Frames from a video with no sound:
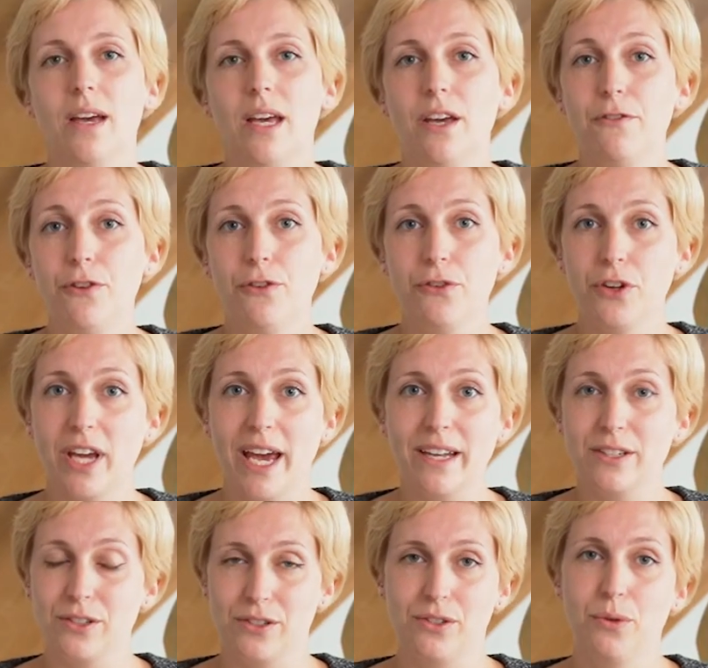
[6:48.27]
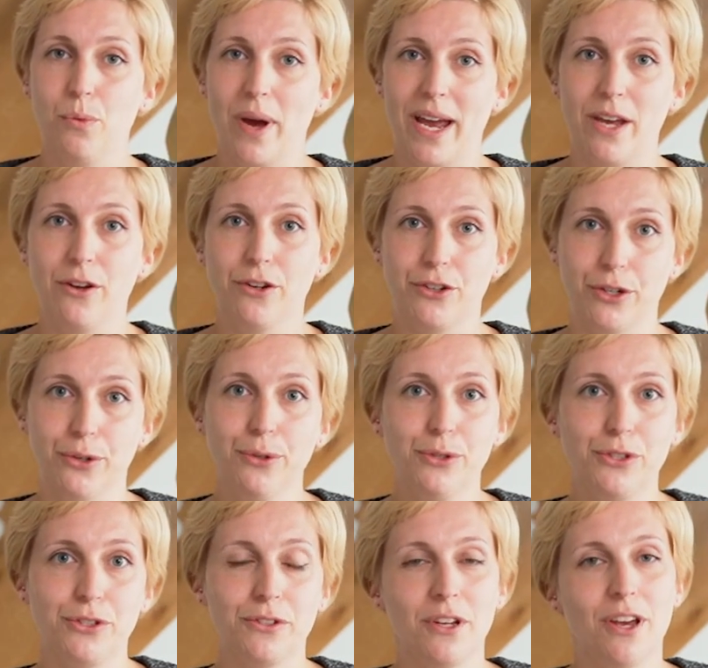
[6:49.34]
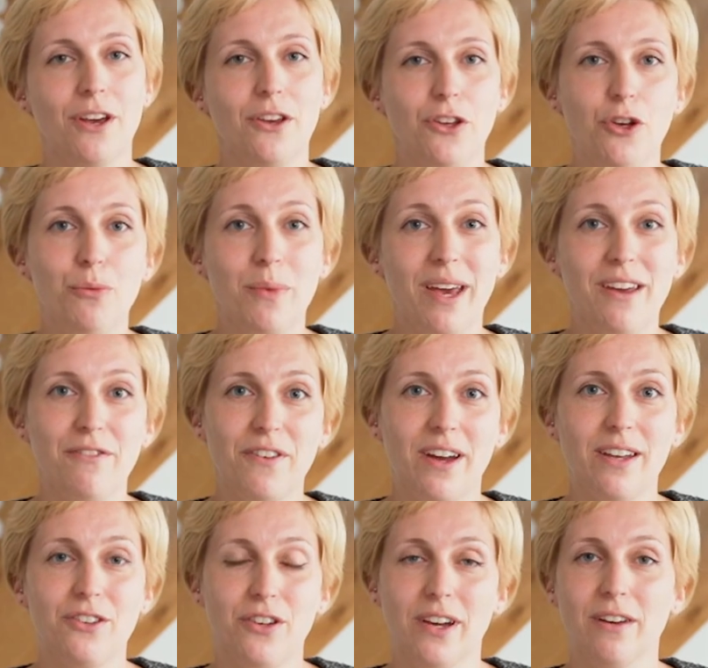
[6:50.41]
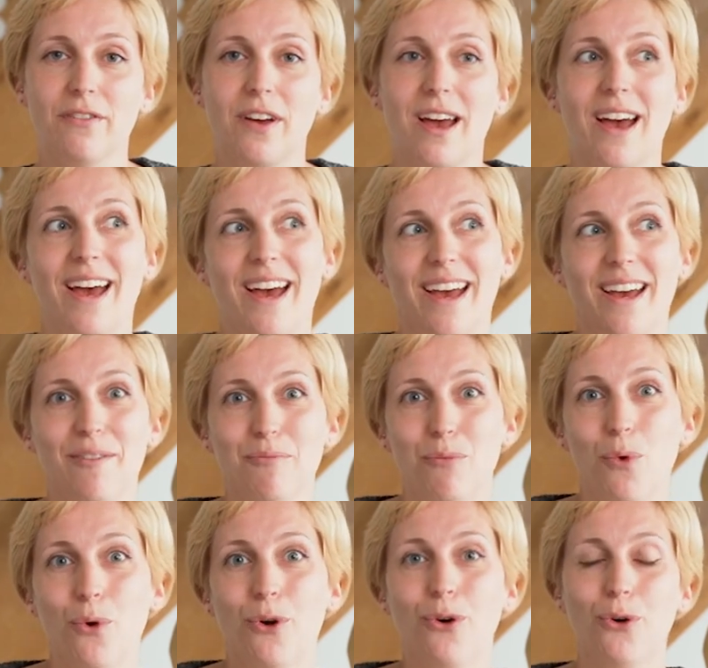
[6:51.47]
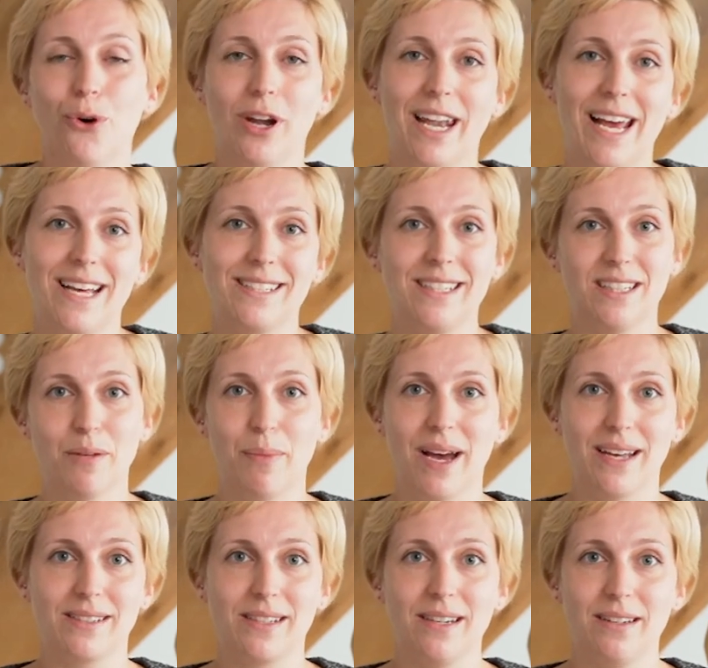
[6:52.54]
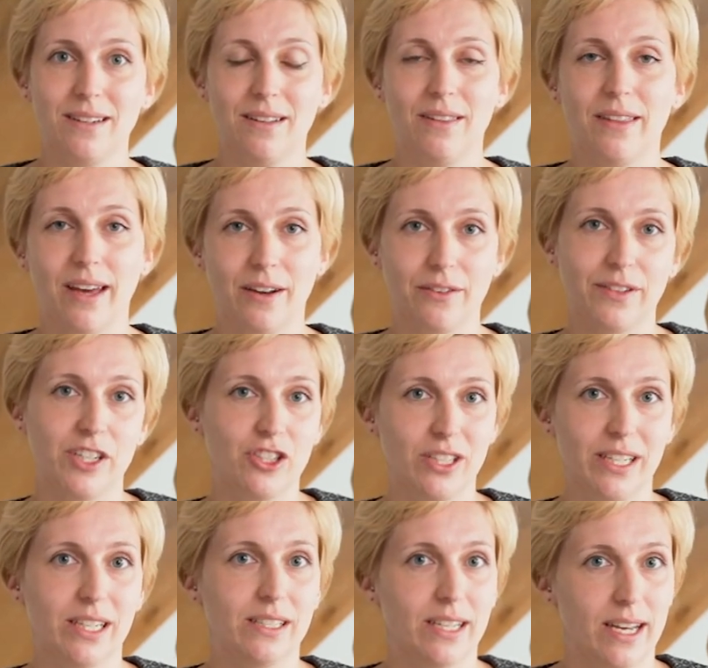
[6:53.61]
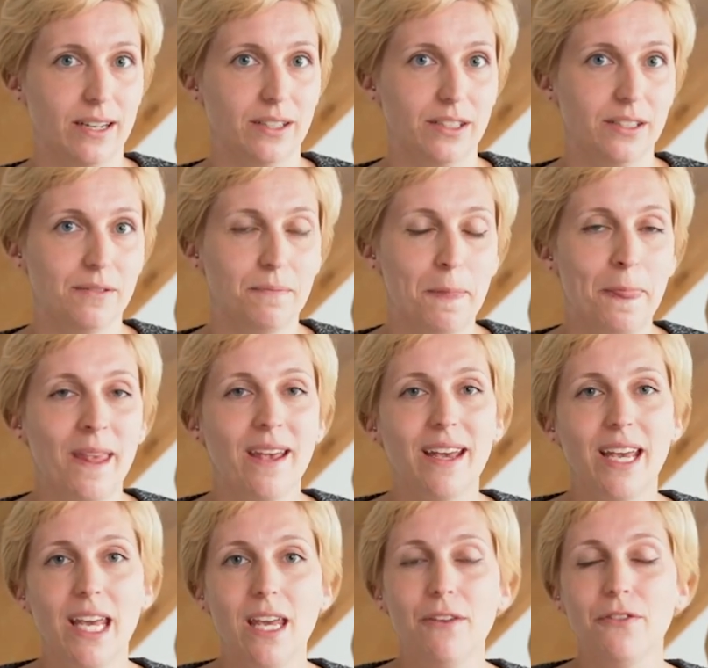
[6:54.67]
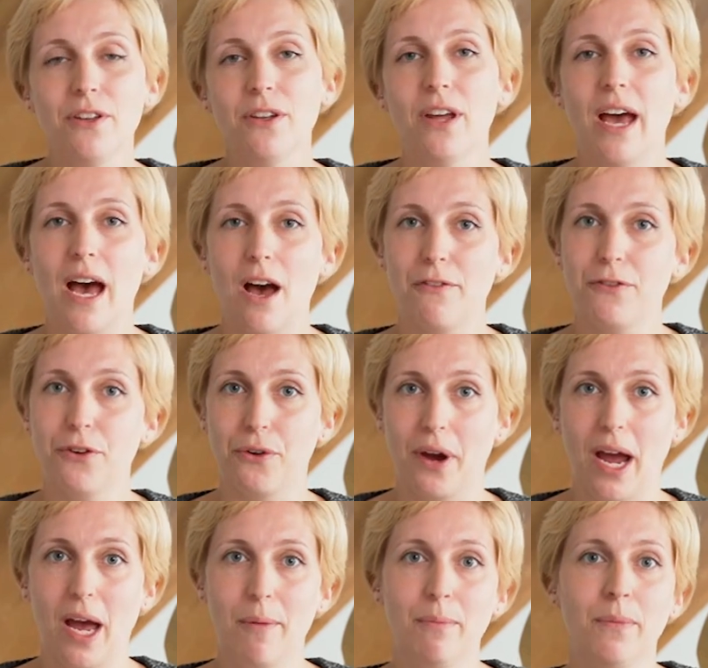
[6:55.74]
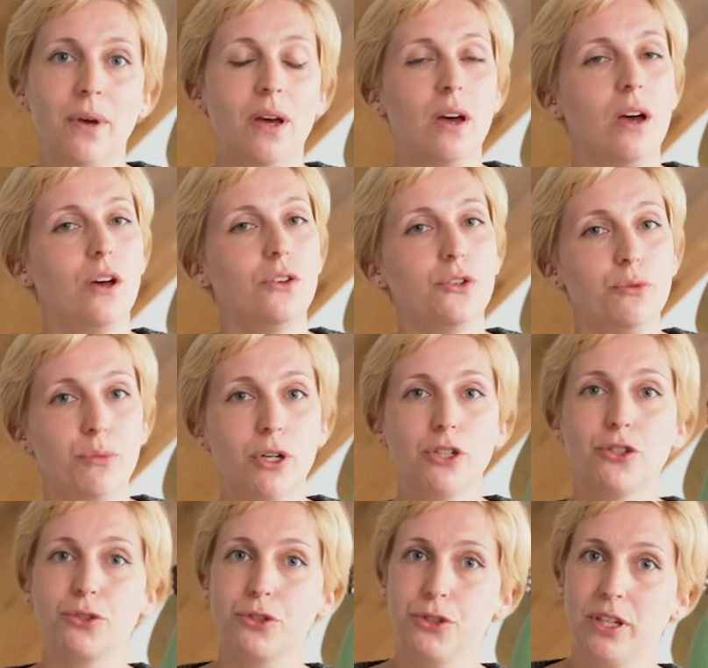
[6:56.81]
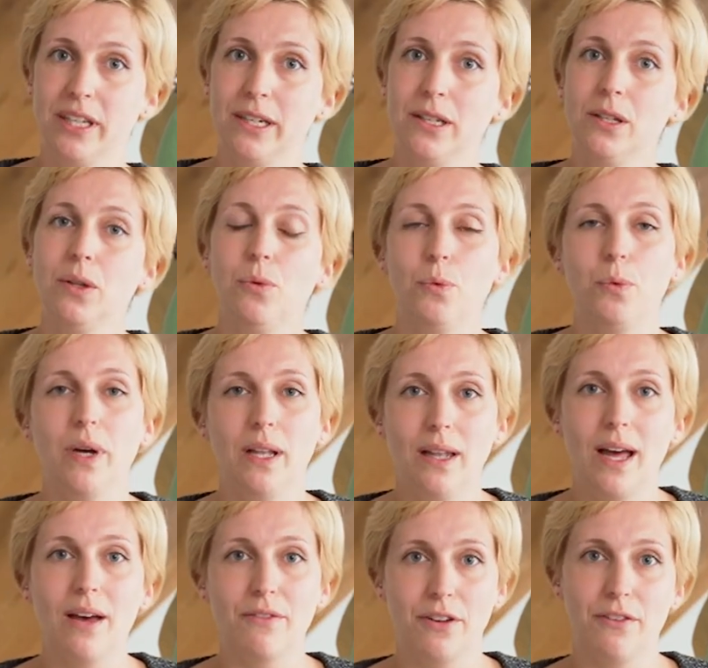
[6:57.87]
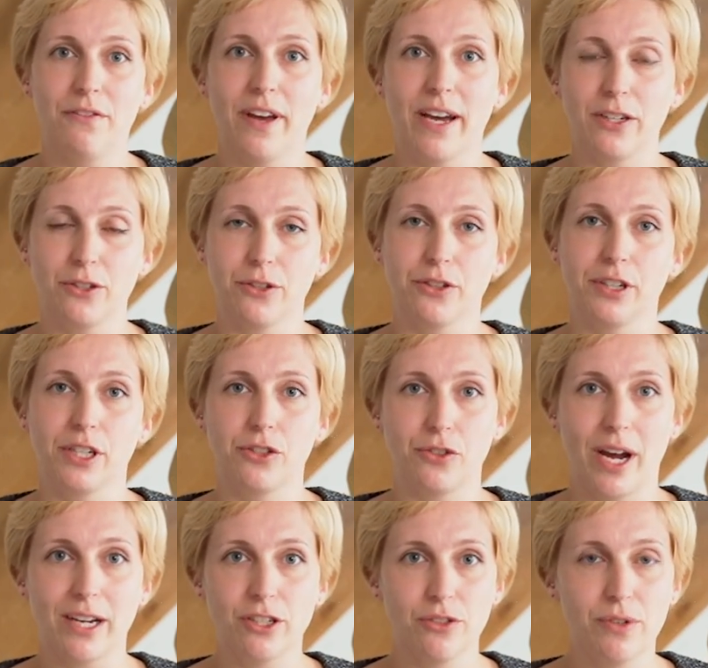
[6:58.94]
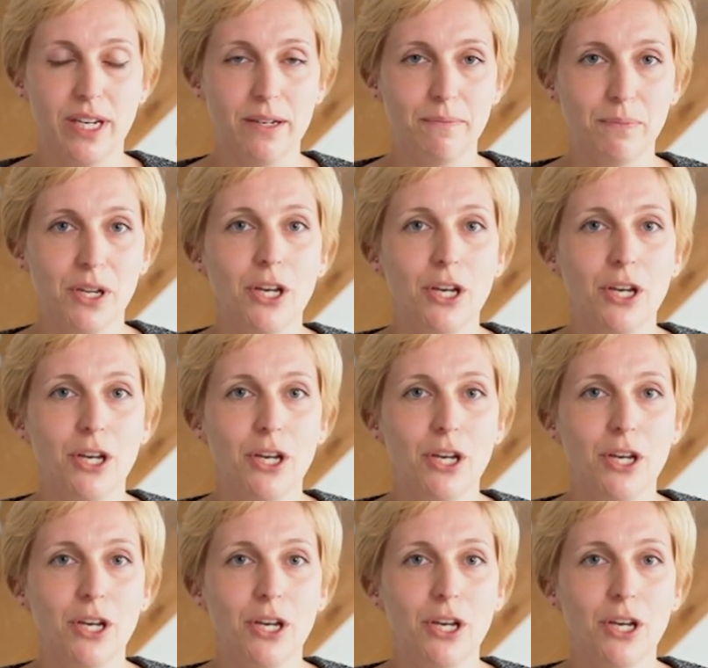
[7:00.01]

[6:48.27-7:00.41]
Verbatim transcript: If you forget to weigh your dose, you may find you have more or less in the basket than originally intended. Even half a gram too much or too little will have an effect on our extraction rate.